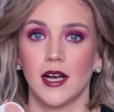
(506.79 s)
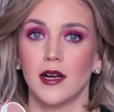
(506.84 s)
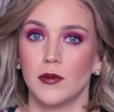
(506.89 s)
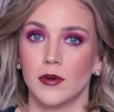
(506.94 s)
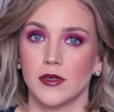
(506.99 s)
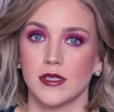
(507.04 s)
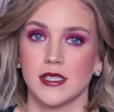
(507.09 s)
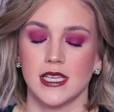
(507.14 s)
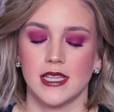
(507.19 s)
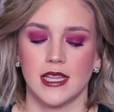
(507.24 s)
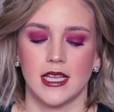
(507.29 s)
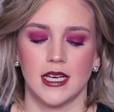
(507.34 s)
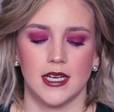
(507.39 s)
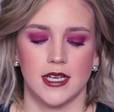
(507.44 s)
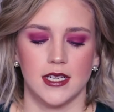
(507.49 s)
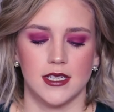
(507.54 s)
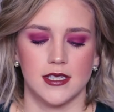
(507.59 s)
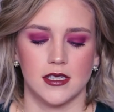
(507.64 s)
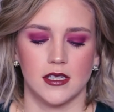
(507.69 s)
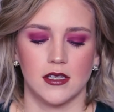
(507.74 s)
I will say that
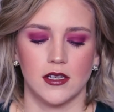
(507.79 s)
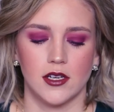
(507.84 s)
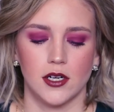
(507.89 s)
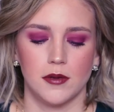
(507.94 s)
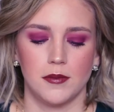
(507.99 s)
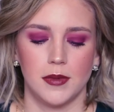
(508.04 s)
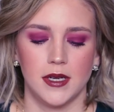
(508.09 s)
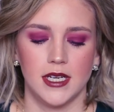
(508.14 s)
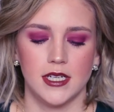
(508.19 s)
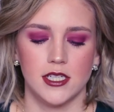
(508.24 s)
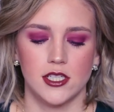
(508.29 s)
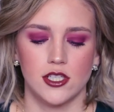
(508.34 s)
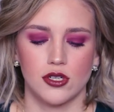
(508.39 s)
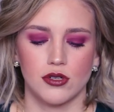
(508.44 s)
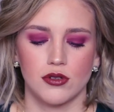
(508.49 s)
it is glitter, but it